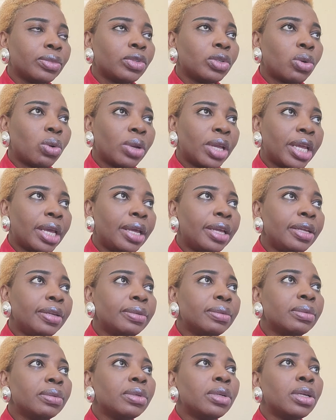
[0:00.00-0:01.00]
Okay,
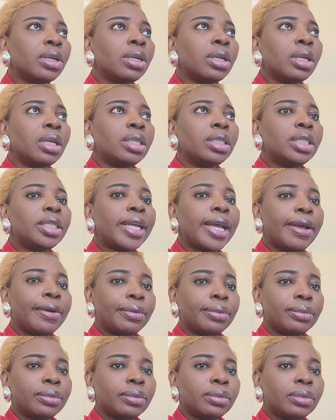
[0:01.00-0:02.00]

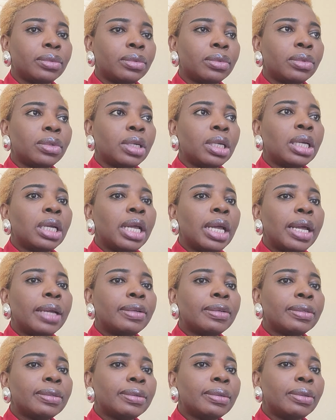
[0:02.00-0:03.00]
now
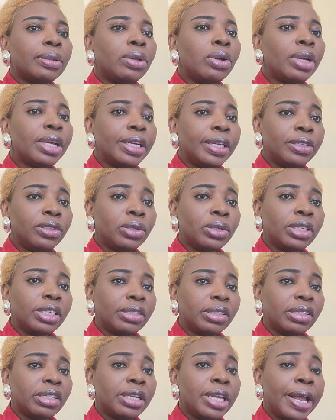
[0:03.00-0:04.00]
looking into
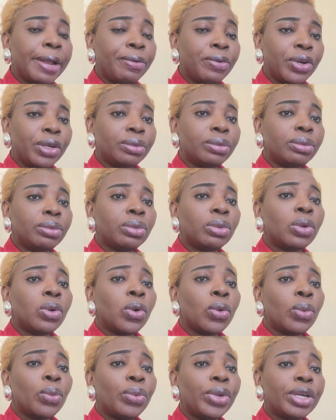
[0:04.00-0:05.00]
the scenario,
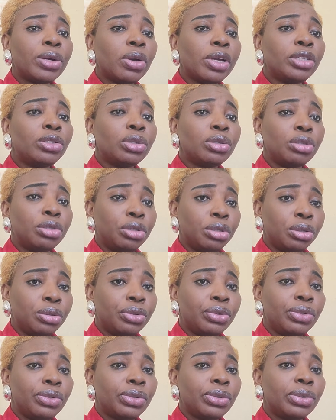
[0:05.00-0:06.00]
we're going to
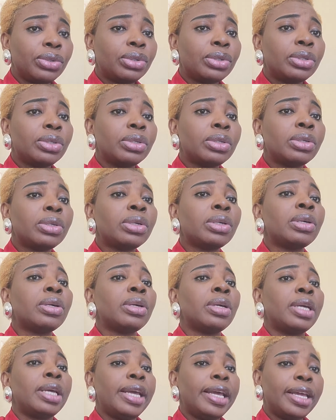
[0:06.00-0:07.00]
use
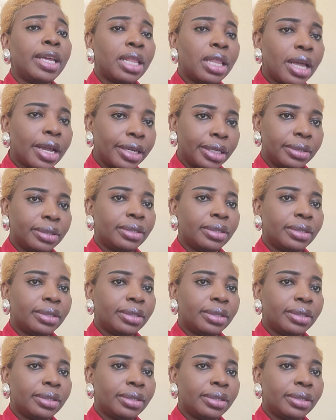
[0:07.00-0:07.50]
a client.